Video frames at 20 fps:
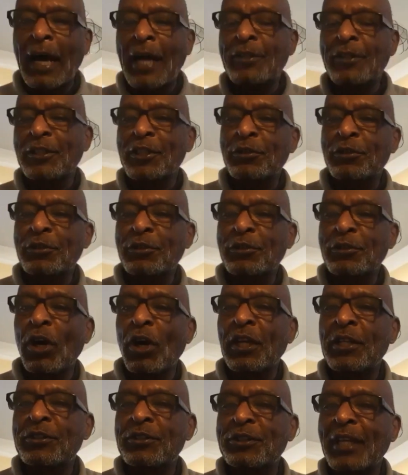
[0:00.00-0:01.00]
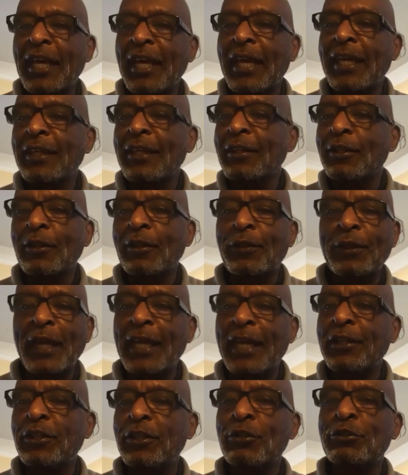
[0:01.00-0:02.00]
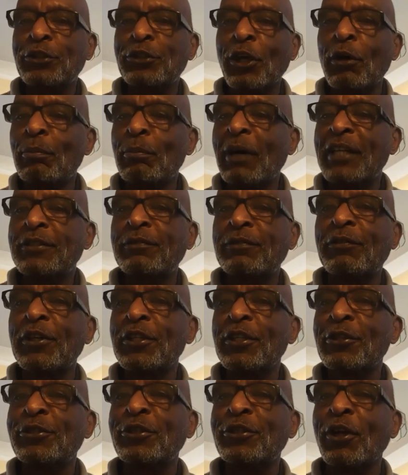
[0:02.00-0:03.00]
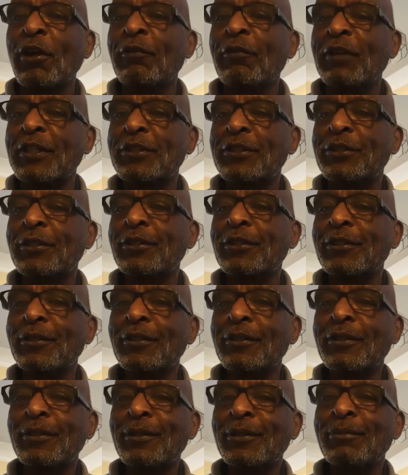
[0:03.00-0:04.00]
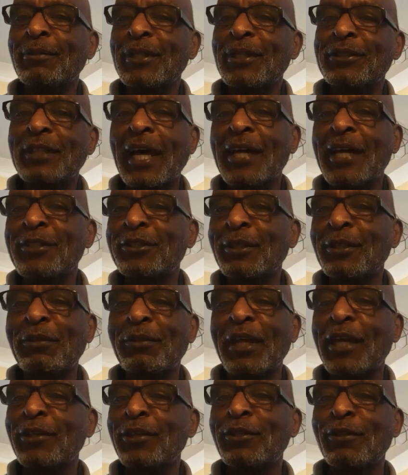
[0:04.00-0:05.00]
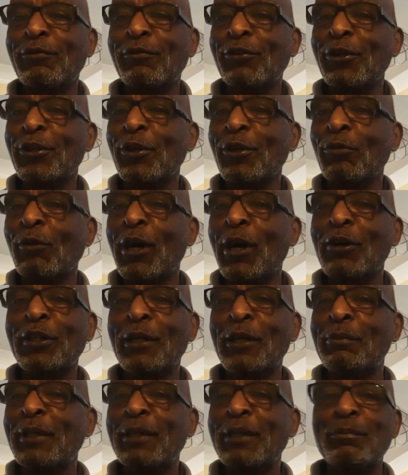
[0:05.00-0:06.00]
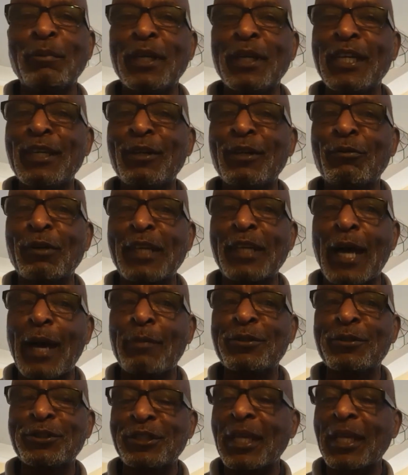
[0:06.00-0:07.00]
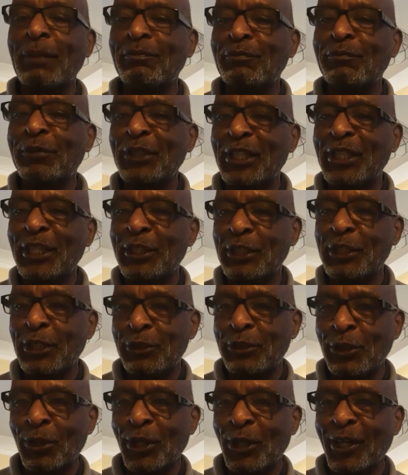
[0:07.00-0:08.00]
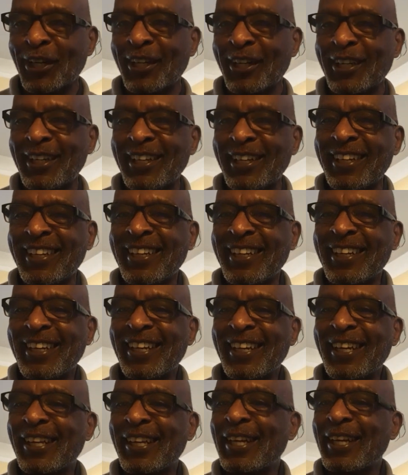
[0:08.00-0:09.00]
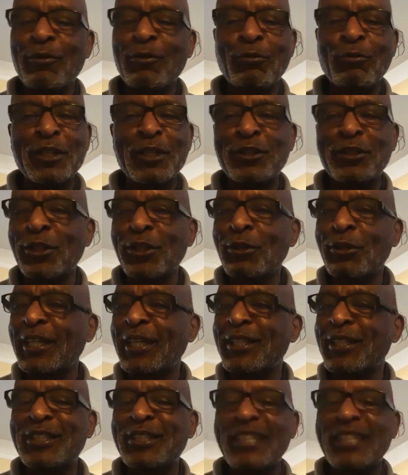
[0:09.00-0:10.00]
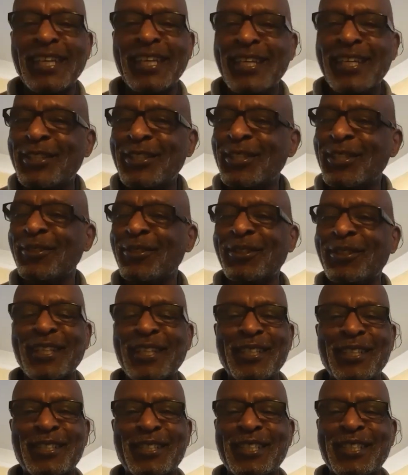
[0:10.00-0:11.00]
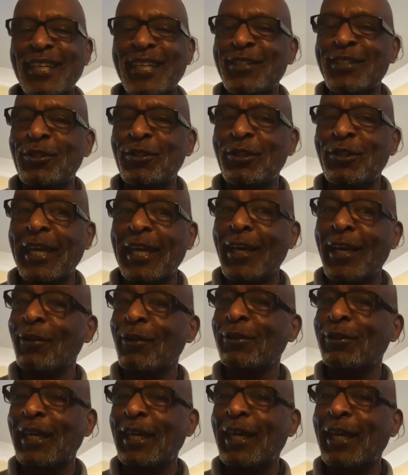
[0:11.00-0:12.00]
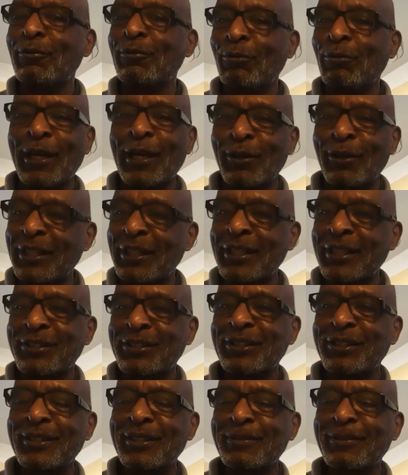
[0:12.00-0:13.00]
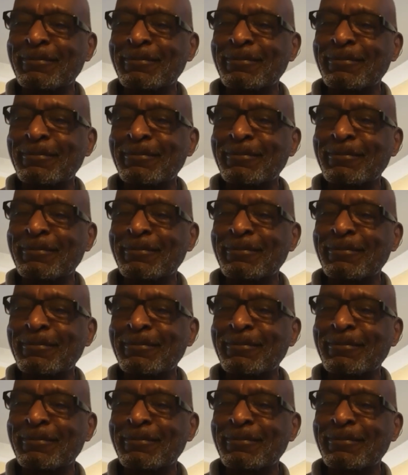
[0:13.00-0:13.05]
I just want to say thank you so much for your service, Ms. Isom. Thank you for your welcoming me when I've stepped foot in the door. And I wish you continued health and wellness.